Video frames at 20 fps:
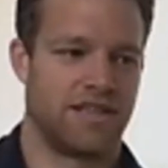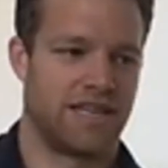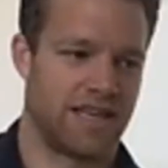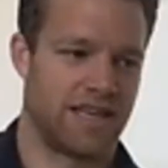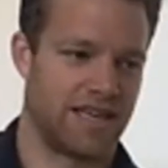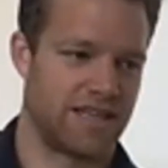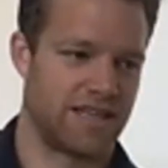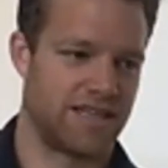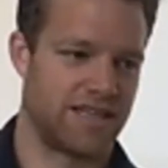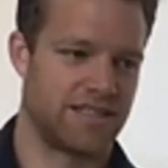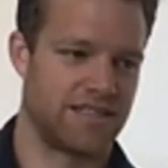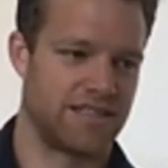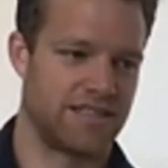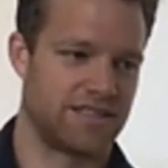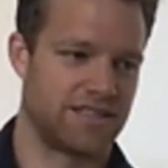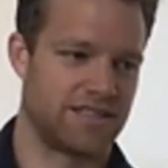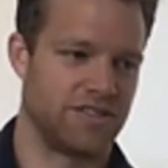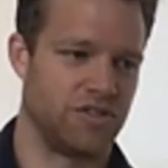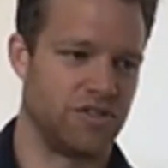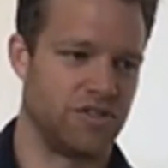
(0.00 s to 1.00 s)
And
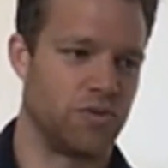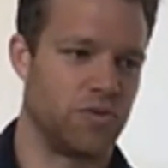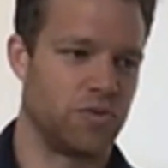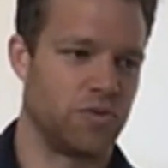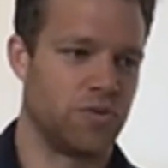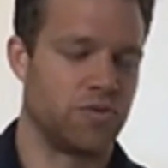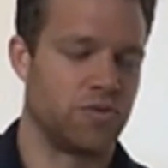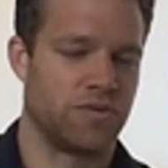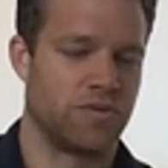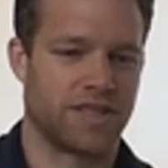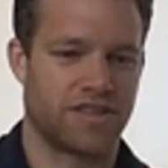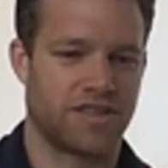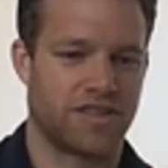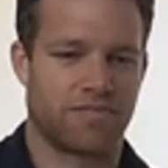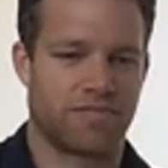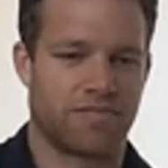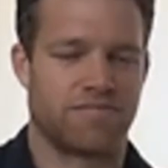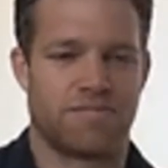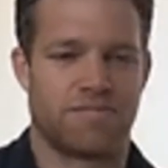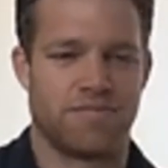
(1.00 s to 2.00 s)
you, like
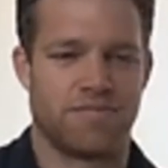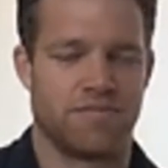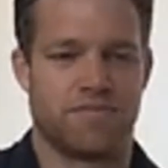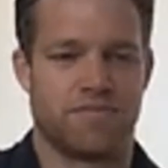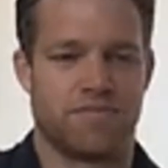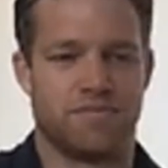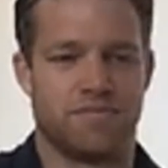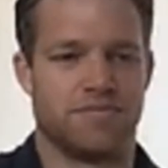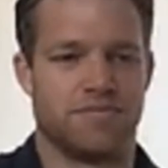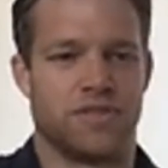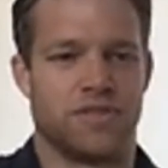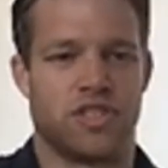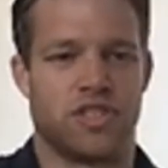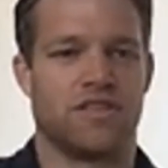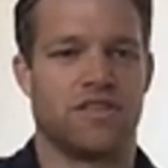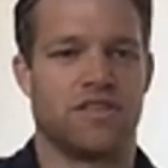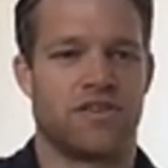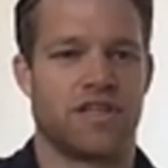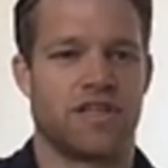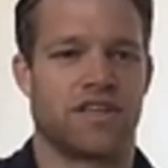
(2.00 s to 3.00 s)
you, machine
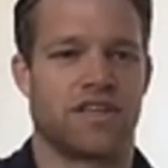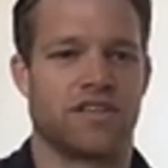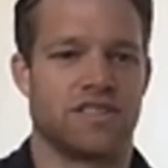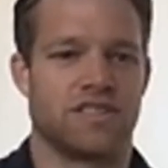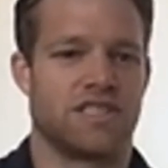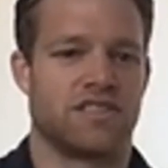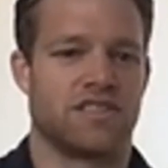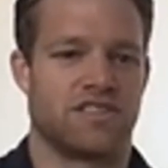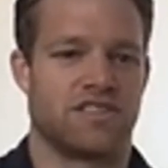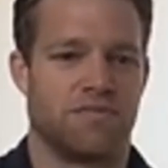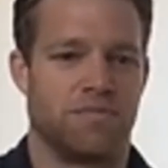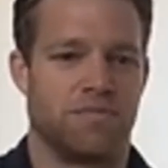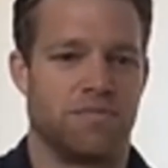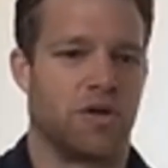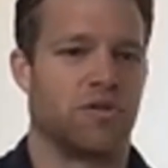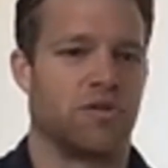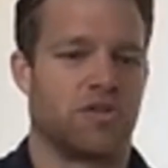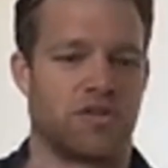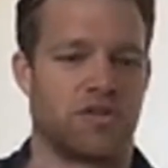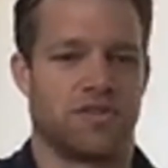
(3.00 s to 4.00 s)
learning consists of
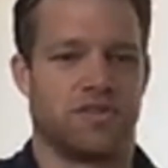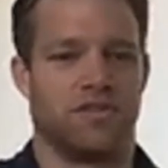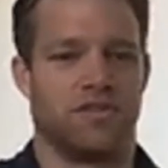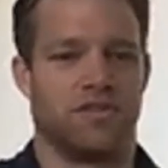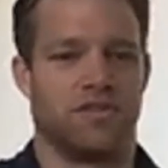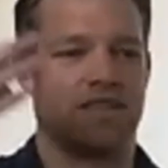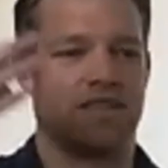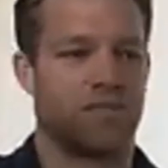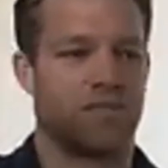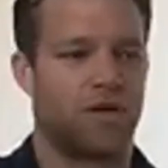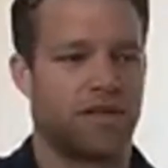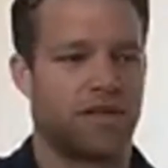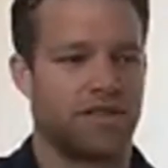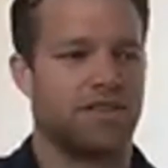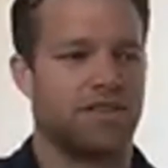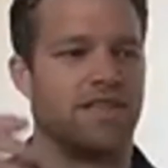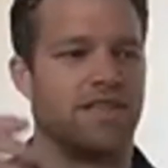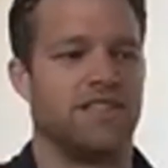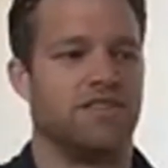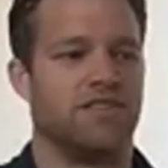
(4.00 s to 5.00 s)
both. You need the
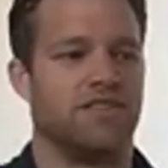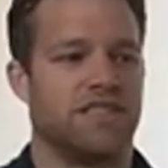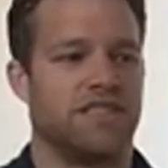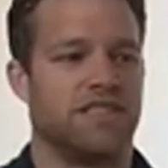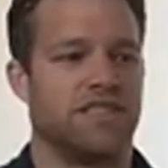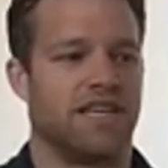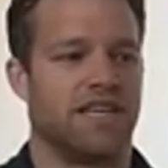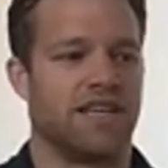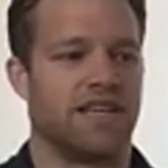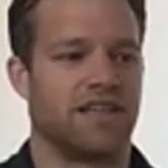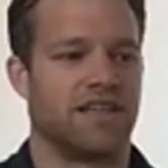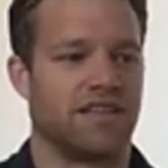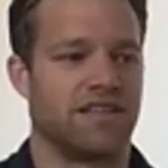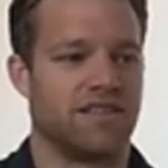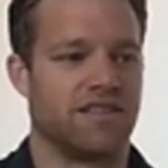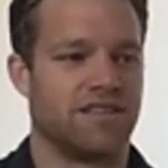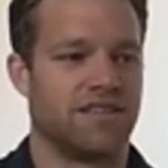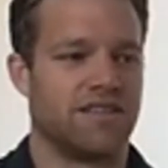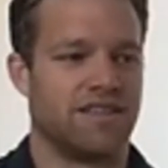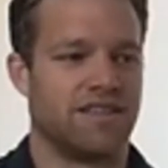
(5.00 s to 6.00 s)
model and you need the data.
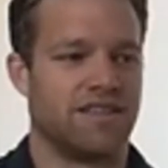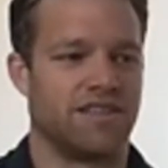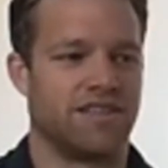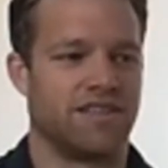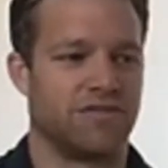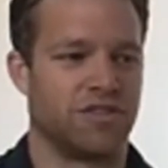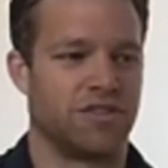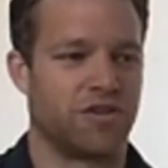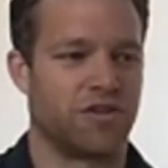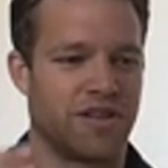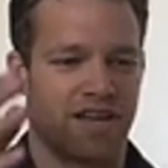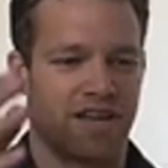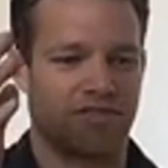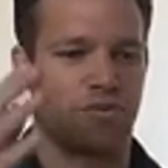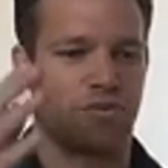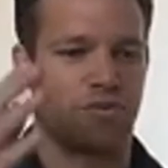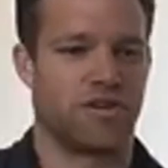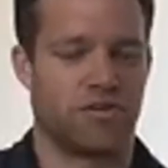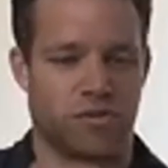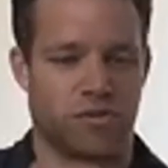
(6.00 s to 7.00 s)
If you don't have
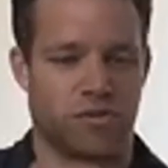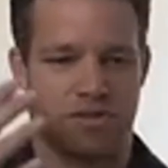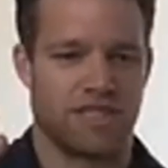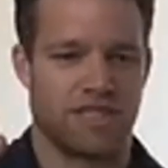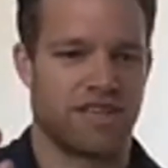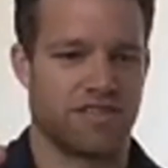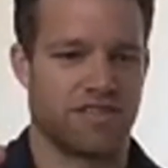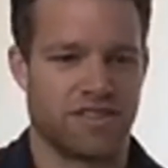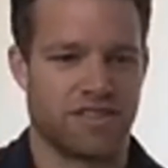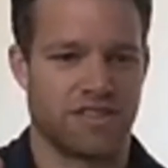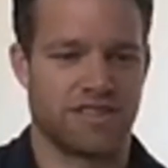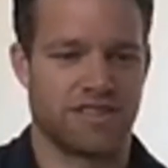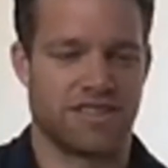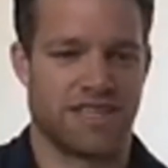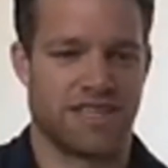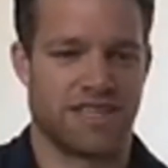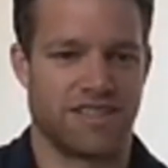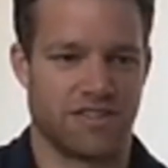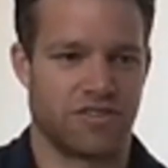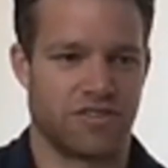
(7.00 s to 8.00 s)
one or the other,
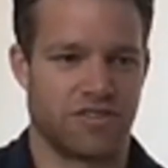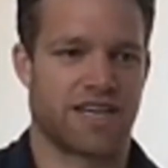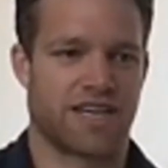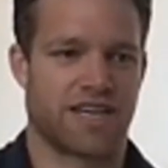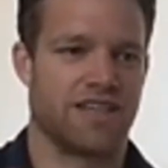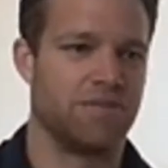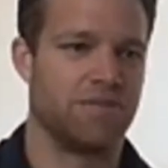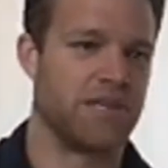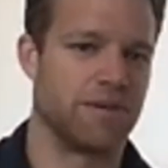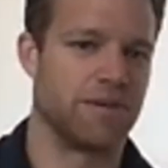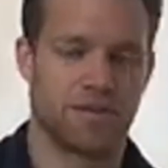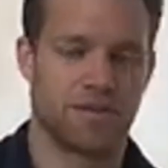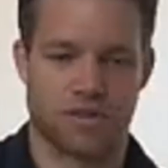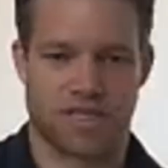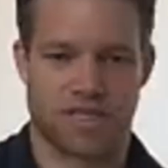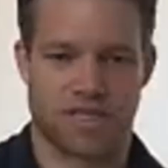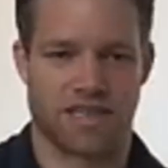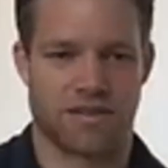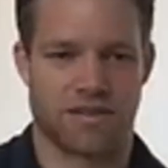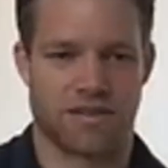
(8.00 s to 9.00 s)
then you're not going to be able to
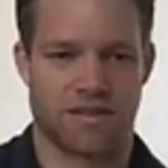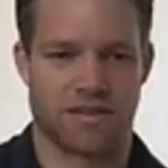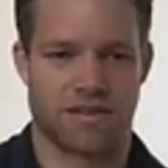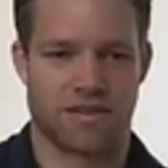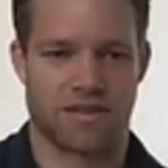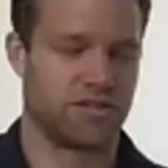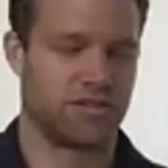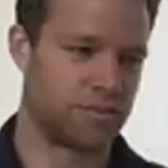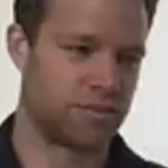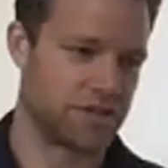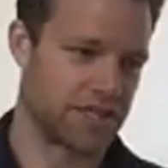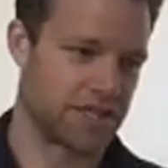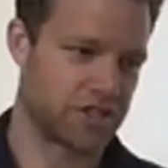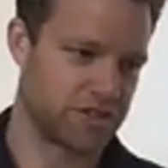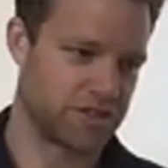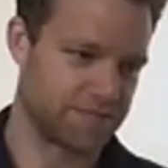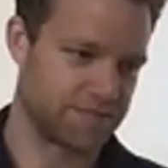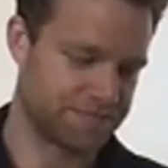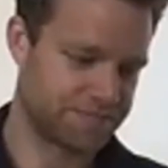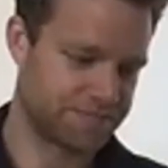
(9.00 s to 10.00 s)
get a model into production.